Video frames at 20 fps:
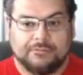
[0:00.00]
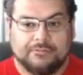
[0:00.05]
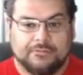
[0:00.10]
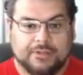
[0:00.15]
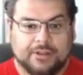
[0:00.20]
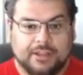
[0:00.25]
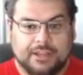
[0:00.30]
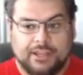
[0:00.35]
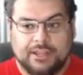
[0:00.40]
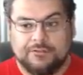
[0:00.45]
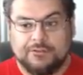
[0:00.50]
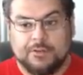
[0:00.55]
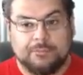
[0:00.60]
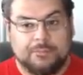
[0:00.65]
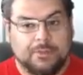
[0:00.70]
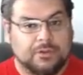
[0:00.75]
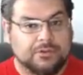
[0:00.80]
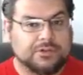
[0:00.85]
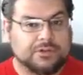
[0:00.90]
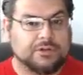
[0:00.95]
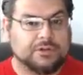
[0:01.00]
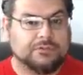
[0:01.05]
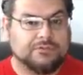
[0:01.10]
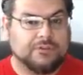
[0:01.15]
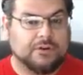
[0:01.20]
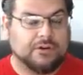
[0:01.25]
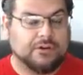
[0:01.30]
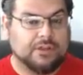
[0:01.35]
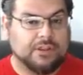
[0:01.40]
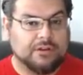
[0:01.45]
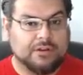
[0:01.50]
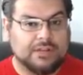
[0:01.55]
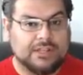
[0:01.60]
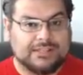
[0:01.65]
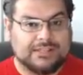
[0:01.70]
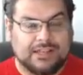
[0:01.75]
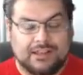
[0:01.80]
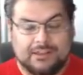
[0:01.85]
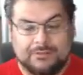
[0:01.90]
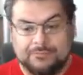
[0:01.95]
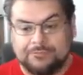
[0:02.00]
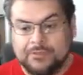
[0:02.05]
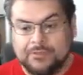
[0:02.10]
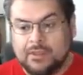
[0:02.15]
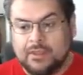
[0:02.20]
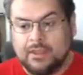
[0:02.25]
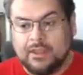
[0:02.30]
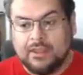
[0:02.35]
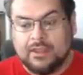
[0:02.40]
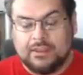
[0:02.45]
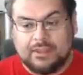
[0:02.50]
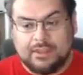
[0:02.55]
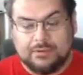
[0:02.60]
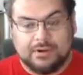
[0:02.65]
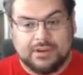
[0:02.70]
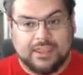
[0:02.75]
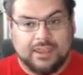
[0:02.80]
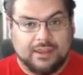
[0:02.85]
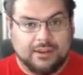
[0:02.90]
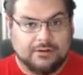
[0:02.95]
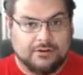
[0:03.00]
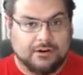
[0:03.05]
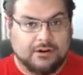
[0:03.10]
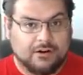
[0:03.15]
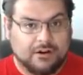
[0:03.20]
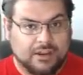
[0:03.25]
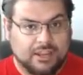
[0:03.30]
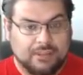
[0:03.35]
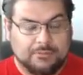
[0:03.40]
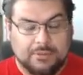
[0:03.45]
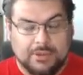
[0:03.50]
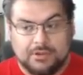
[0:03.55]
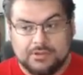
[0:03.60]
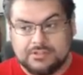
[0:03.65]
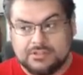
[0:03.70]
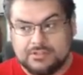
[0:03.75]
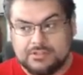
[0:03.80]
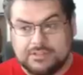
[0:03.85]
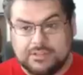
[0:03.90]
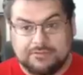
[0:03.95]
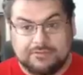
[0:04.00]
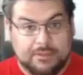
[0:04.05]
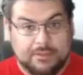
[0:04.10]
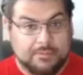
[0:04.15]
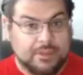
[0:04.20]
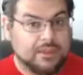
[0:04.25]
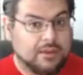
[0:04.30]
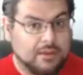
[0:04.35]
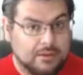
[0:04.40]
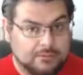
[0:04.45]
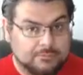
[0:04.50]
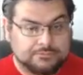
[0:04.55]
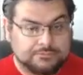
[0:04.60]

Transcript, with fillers: if you build your own funnel, the only time they would get our emails is if they become